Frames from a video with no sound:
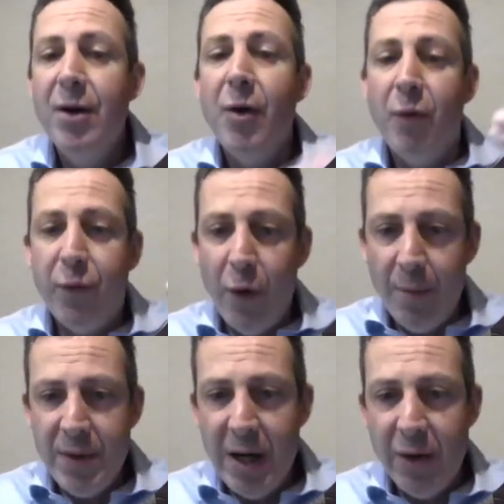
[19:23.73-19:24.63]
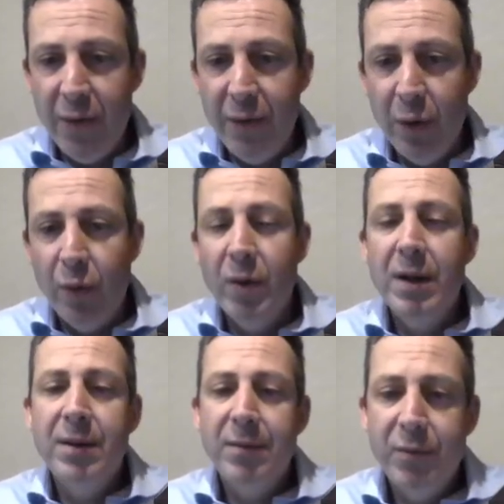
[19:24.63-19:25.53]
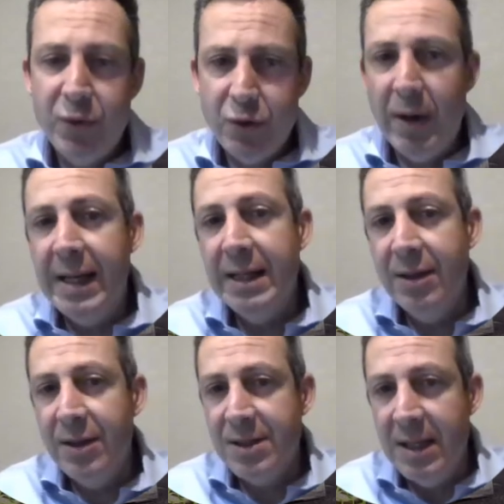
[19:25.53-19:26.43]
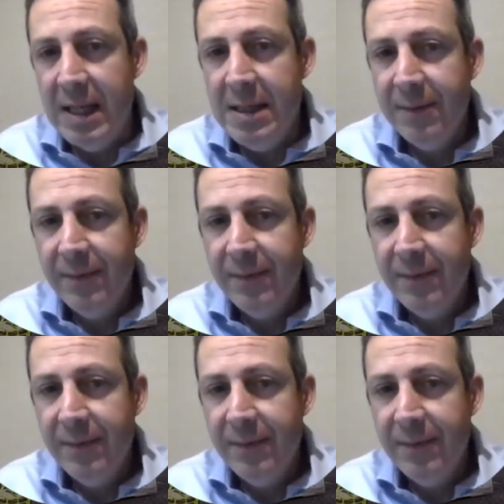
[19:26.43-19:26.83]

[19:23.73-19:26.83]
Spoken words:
from Yarraville straight into the city.